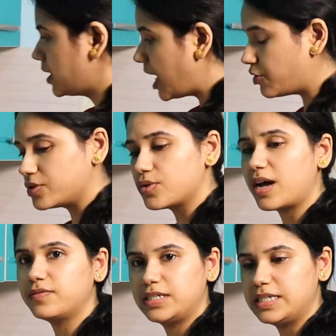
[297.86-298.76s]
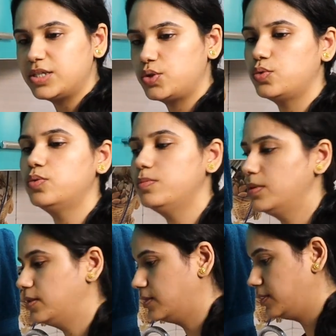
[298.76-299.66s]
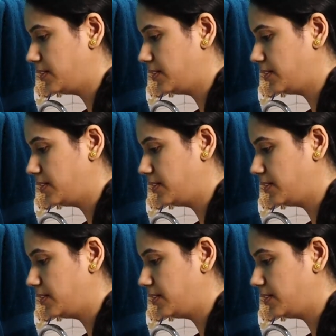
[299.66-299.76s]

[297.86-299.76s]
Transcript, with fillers: I also have these two uh,